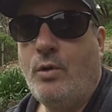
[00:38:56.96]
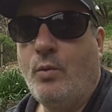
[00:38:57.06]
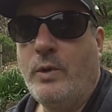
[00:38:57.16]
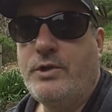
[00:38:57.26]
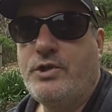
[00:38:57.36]

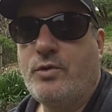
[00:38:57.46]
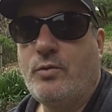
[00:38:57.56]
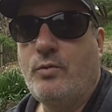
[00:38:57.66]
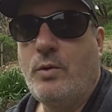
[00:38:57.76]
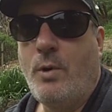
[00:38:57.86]
which
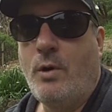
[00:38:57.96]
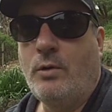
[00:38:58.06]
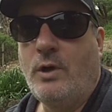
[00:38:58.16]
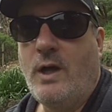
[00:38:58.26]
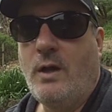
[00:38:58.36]

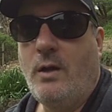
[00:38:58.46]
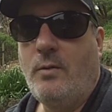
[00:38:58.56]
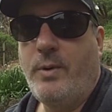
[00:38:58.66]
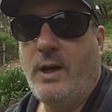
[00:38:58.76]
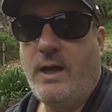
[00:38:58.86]
Ramon Lull
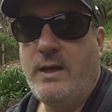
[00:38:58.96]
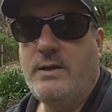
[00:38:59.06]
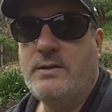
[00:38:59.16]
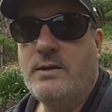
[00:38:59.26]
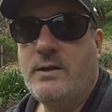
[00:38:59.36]

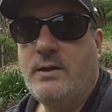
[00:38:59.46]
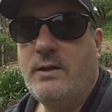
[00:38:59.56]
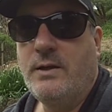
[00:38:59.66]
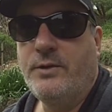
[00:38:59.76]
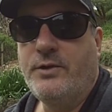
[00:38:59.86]
played
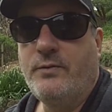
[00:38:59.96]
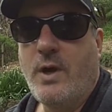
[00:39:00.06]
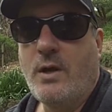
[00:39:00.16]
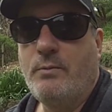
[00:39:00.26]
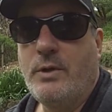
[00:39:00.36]
in the
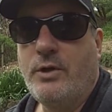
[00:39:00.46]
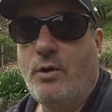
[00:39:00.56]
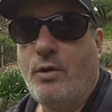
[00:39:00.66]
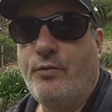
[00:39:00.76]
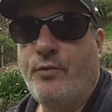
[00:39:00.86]
development
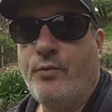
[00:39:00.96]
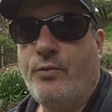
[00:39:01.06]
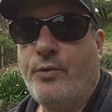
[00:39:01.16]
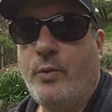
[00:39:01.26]
of the